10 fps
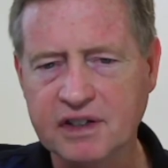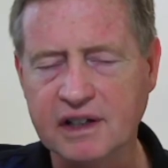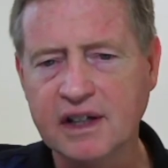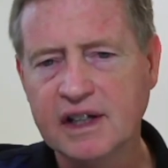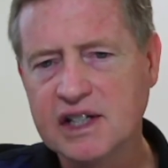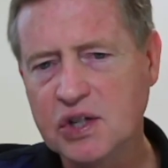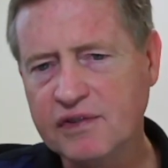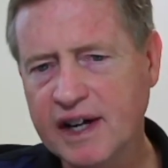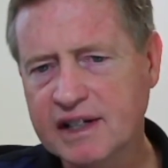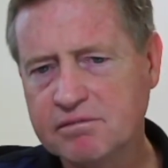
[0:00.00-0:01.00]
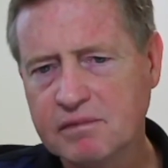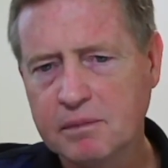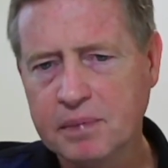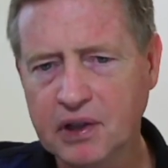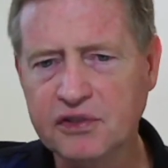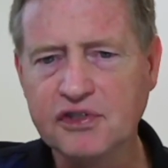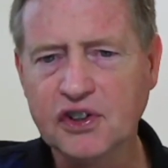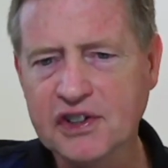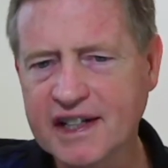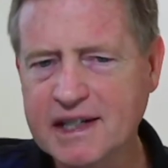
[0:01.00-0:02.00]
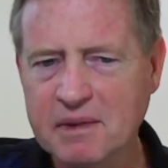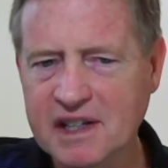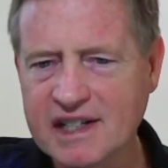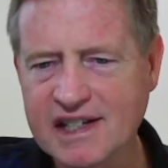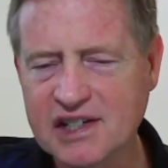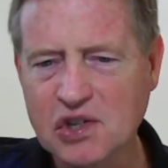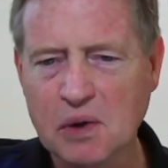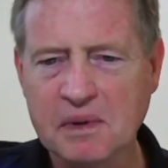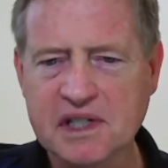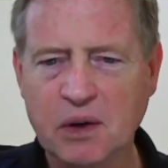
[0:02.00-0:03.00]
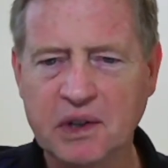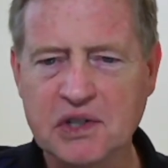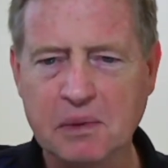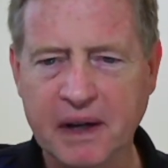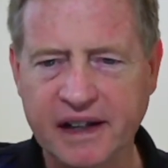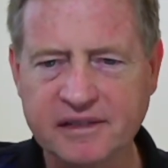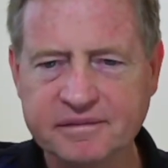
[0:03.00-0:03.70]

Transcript: And so if I pilfer, take some of these things home, it's not really so bad.